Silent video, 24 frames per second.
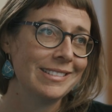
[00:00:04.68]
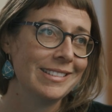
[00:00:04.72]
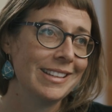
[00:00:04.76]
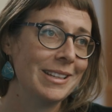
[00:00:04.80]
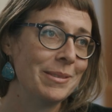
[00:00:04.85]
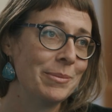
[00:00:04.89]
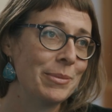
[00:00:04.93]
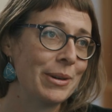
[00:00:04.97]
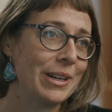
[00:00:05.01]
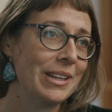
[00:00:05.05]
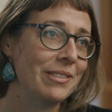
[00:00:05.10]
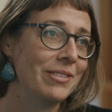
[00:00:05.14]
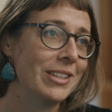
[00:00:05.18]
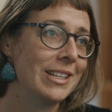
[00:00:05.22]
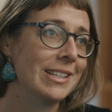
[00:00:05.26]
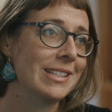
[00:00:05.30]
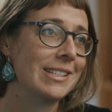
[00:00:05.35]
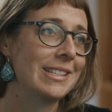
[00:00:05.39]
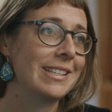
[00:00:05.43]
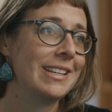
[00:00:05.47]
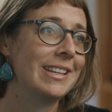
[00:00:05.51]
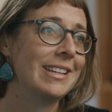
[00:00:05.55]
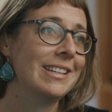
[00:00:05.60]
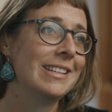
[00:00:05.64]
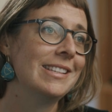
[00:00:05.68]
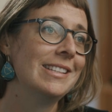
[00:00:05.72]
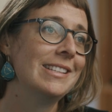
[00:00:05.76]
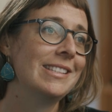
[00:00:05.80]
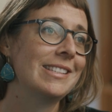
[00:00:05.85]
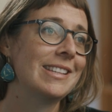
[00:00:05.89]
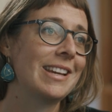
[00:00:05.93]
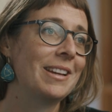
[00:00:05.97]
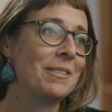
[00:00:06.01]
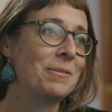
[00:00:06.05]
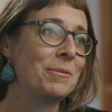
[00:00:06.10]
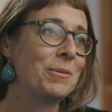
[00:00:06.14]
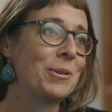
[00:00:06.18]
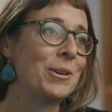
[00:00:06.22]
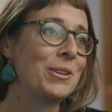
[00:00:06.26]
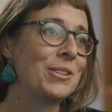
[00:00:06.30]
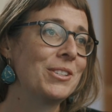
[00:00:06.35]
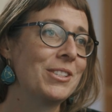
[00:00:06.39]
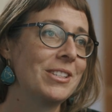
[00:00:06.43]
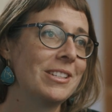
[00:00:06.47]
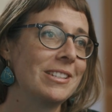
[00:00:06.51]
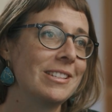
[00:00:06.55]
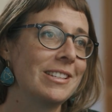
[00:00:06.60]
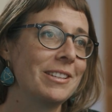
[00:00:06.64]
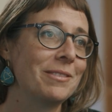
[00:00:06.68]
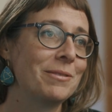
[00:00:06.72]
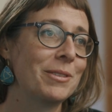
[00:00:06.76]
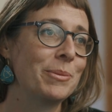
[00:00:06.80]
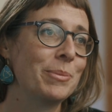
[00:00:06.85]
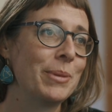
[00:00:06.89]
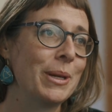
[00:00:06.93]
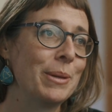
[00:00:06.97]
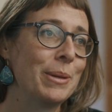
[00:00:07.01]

in previous years and watched different